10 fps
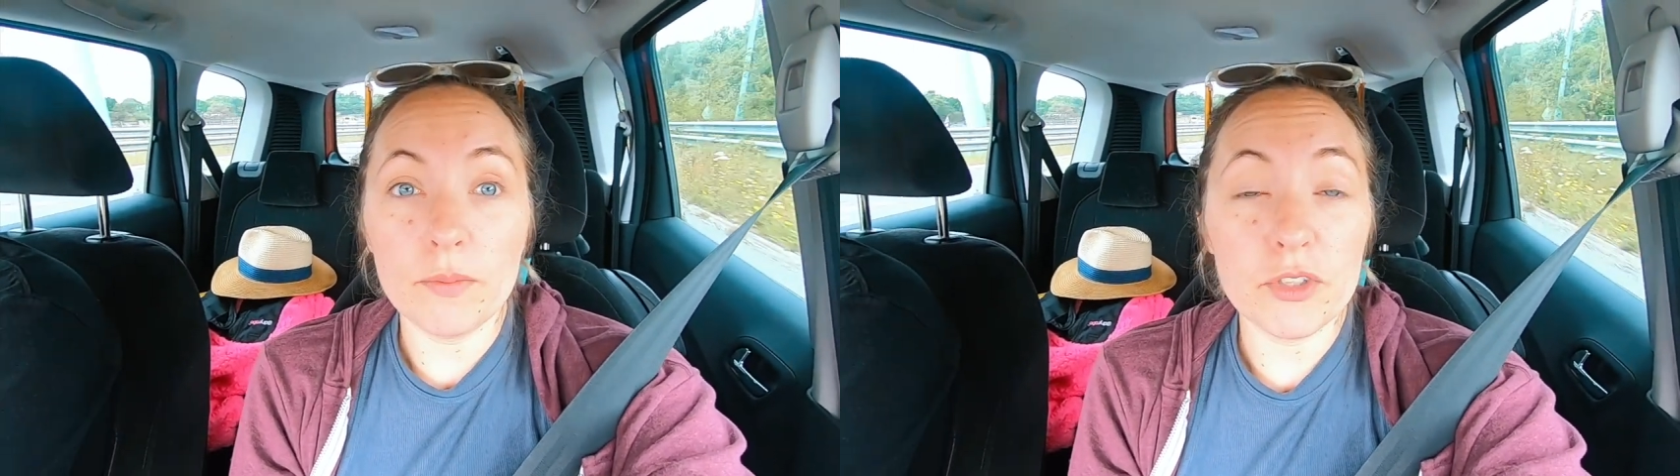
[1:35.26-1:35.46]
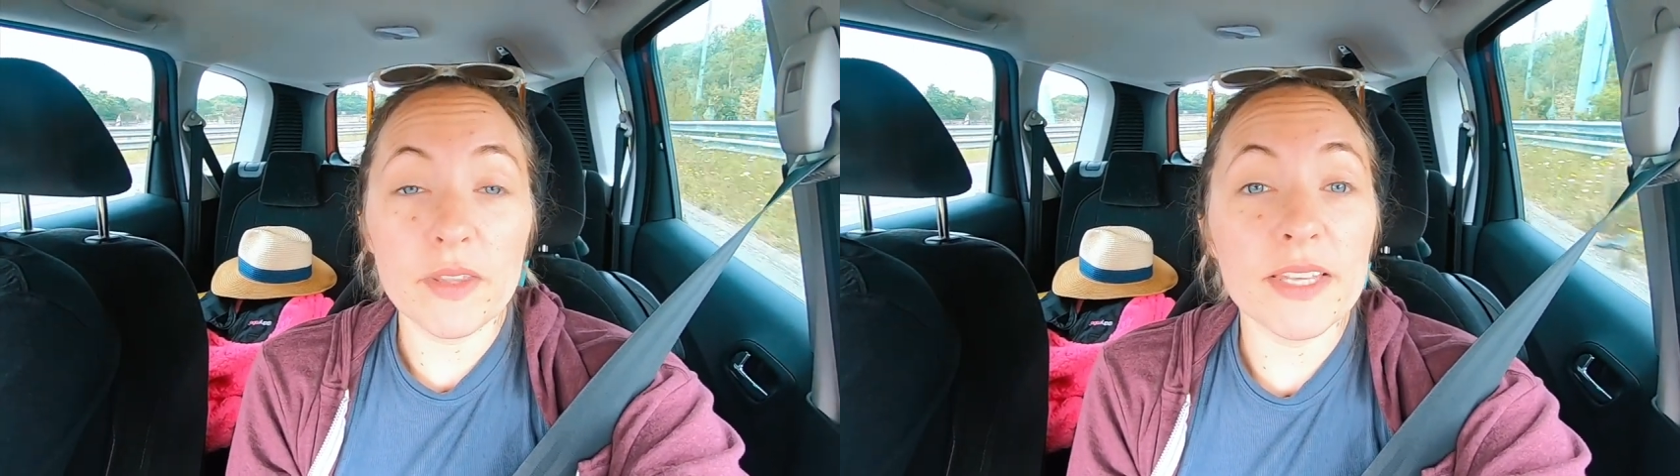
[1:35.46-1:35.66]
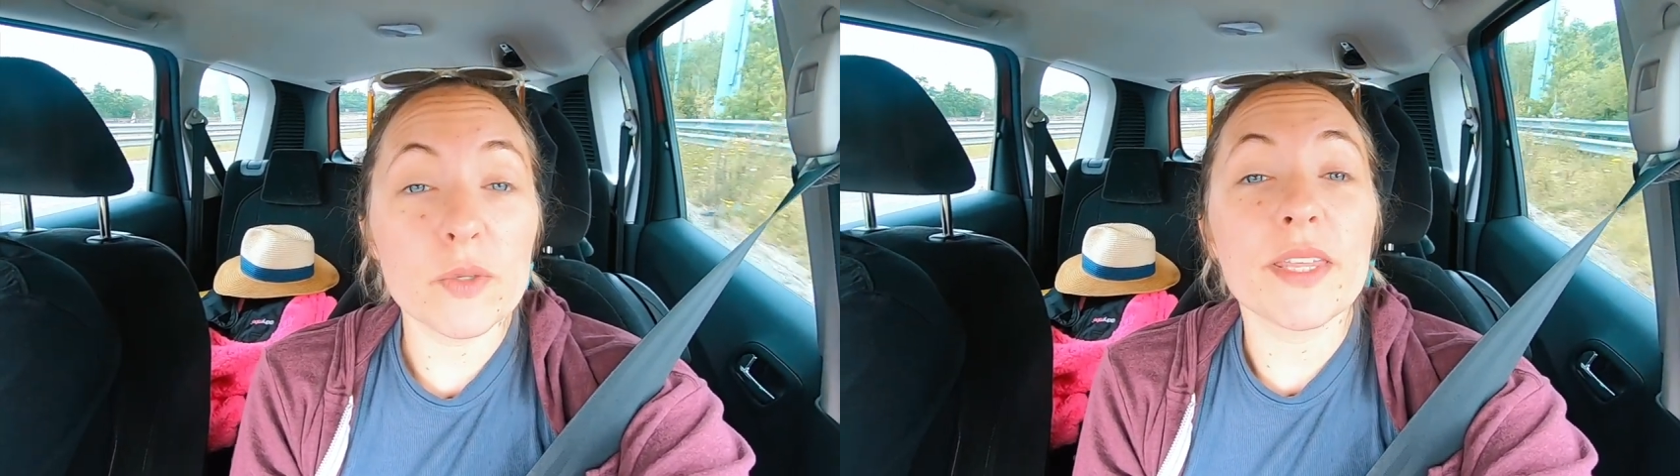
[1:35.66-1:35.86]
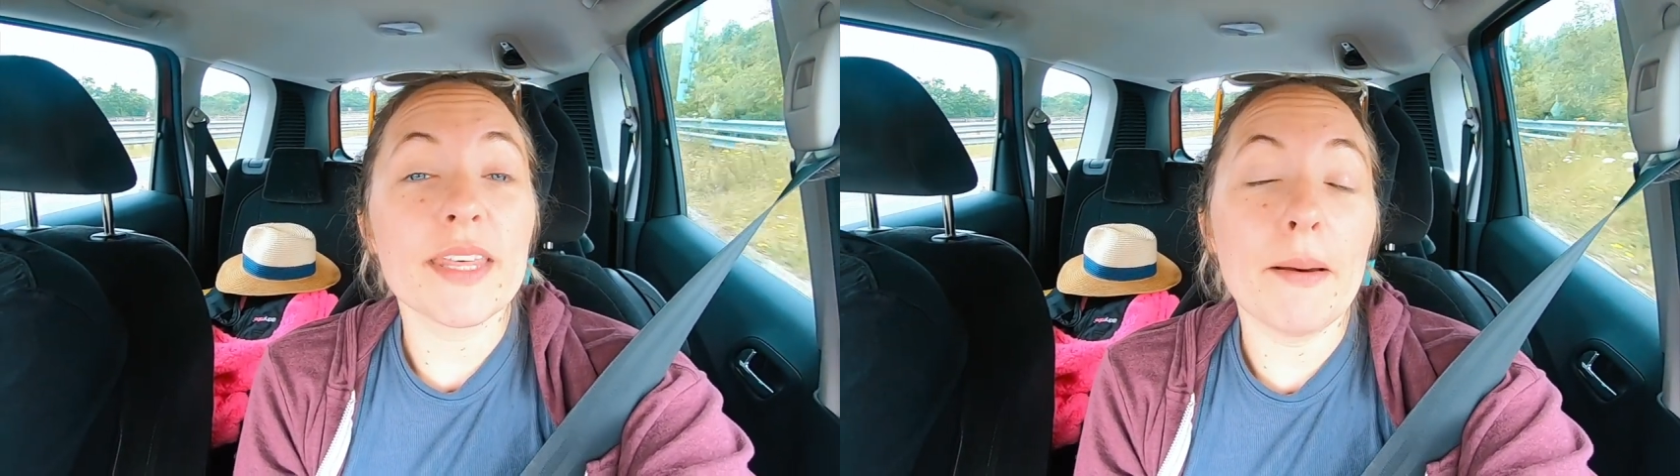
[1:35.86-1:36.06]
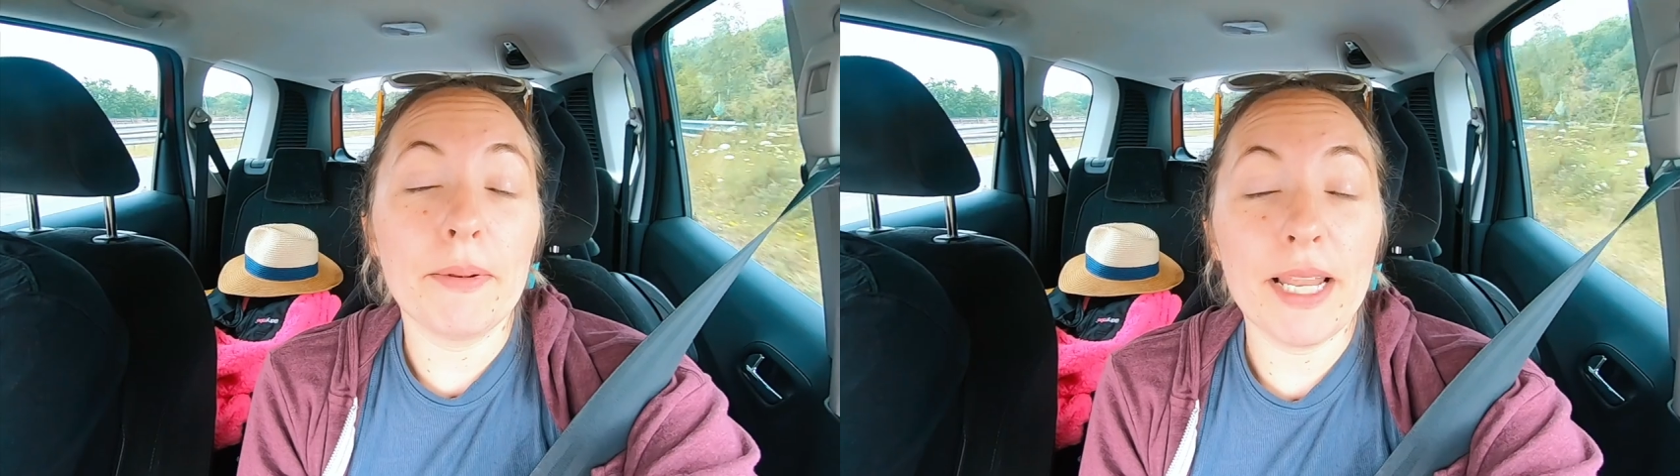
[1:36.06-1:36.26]
doing this with
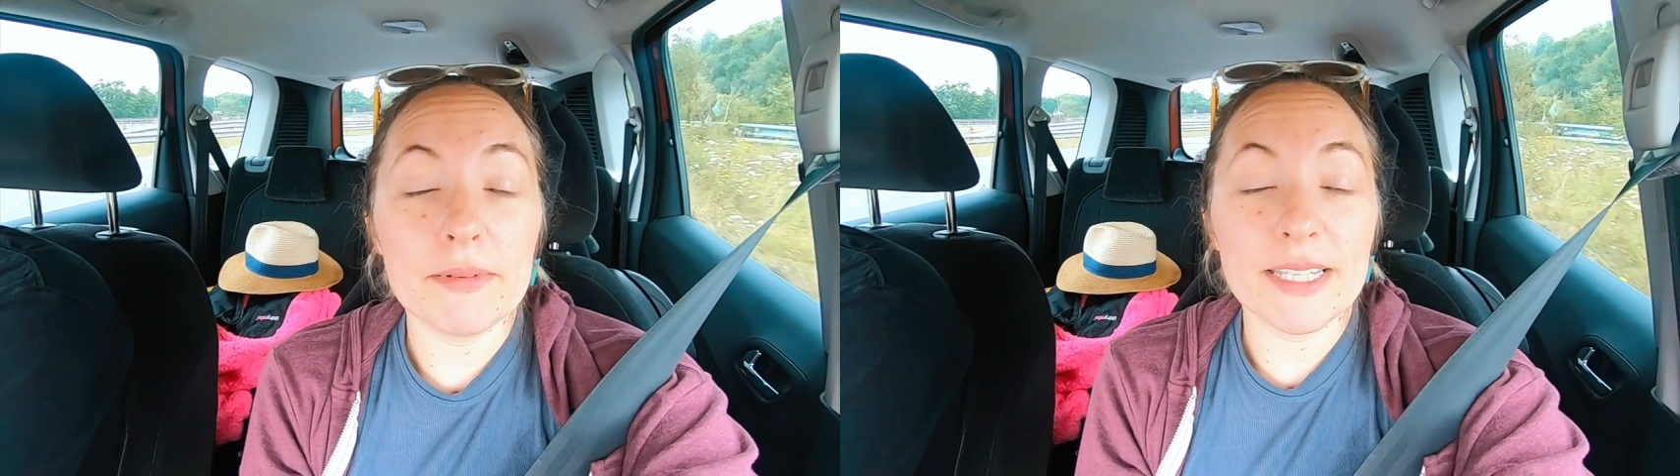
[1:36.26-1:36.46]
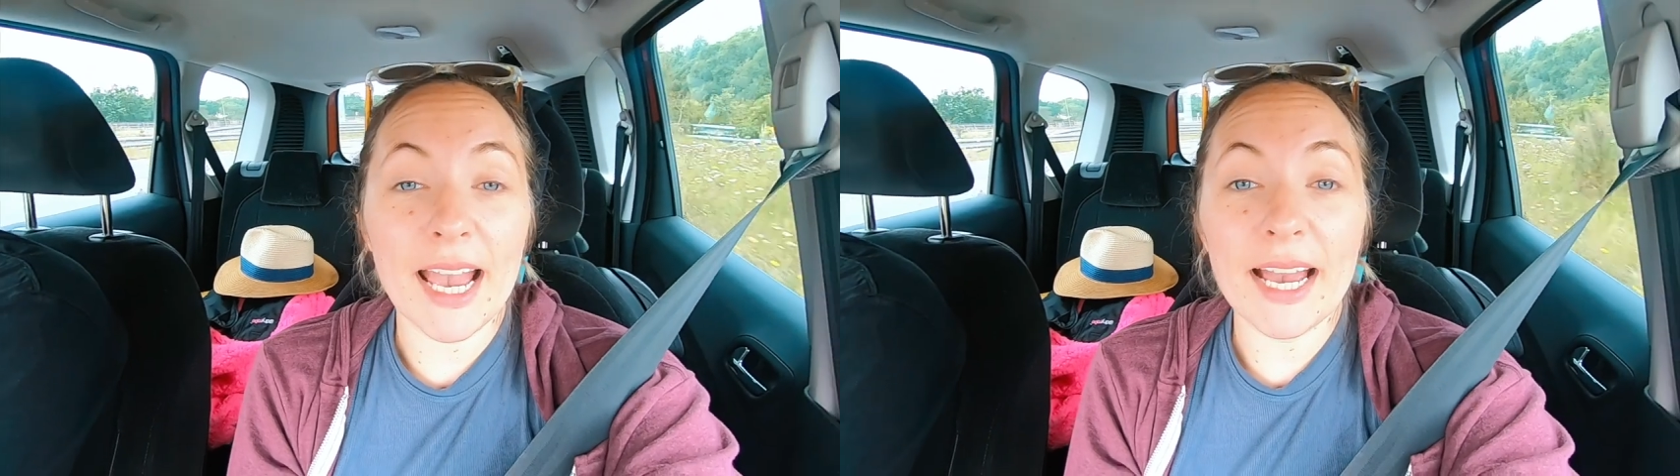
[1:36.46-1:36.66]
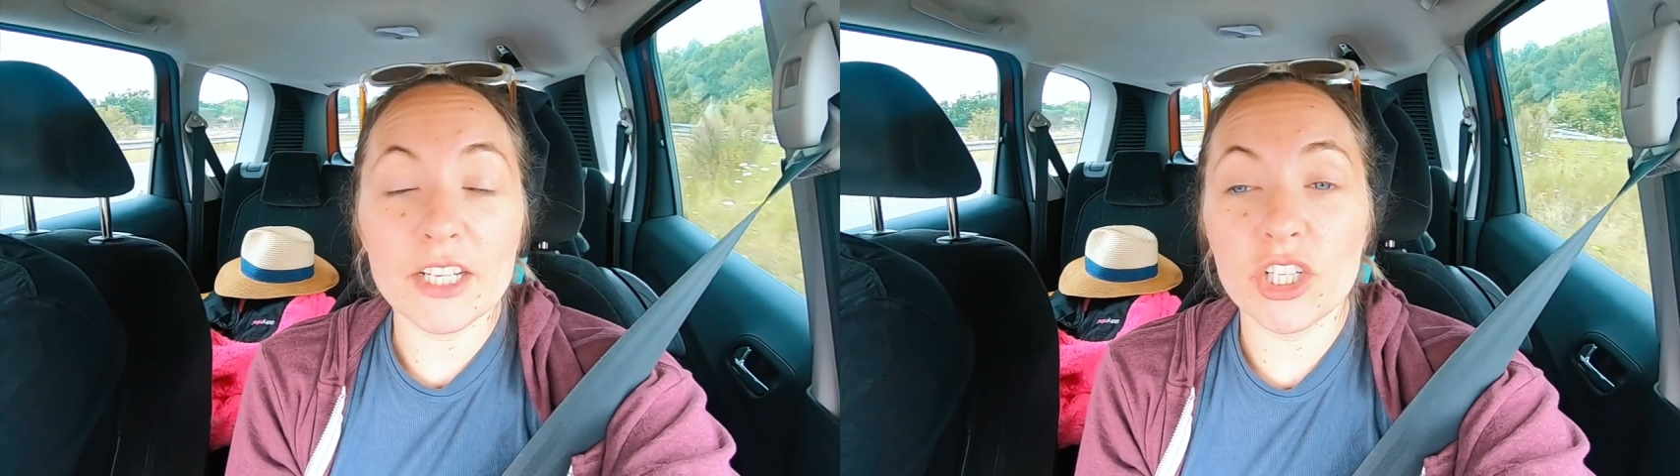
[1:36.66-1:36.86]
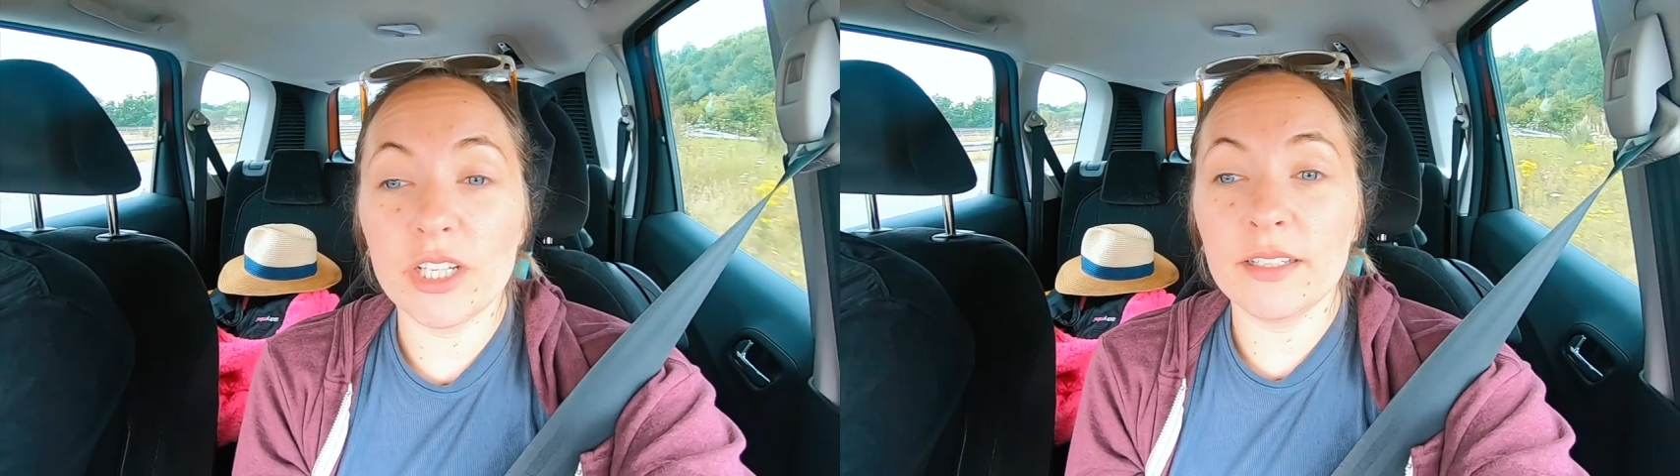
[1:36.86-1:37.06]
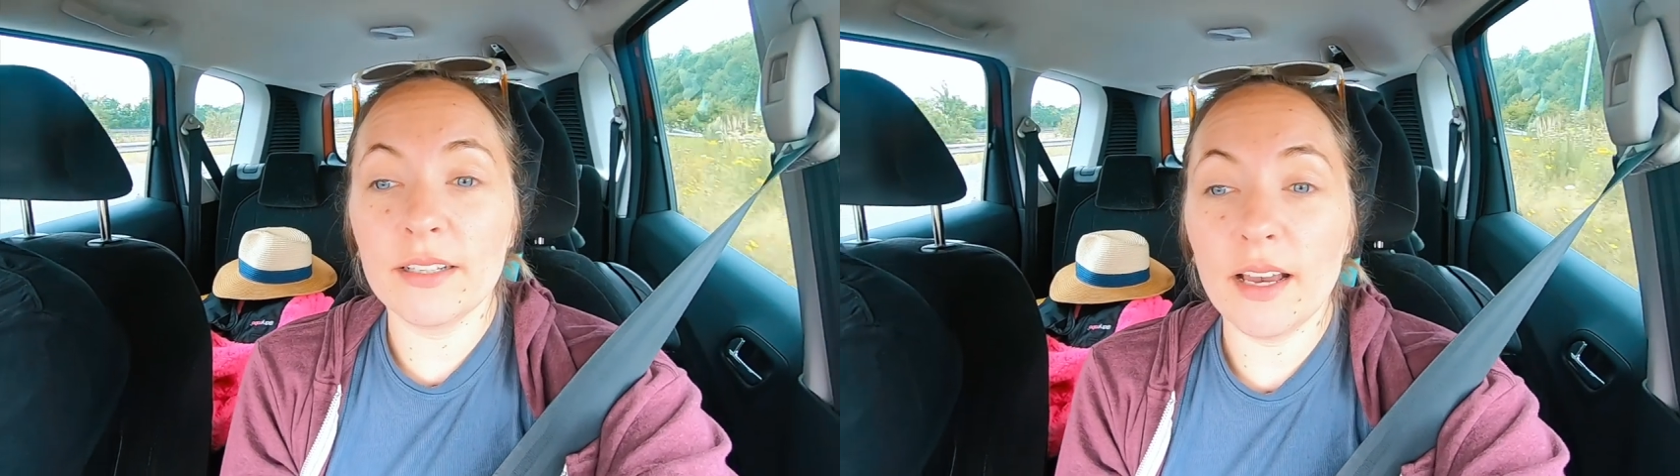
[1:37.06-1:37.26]
Epilepsy
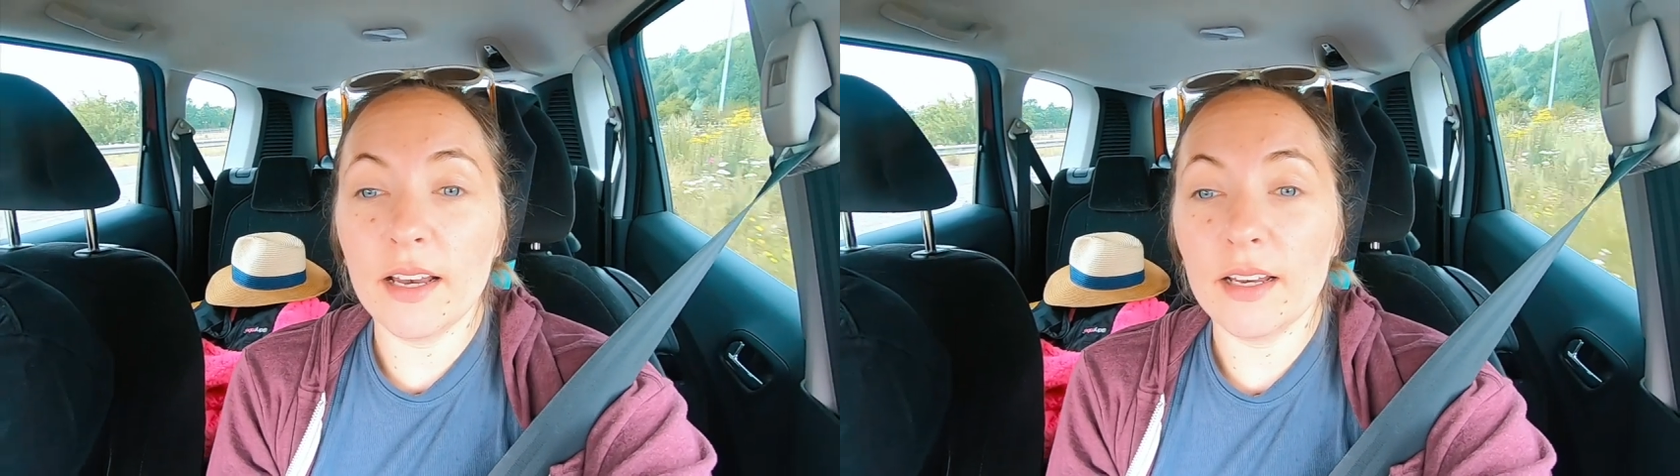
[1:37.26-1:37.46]
Action,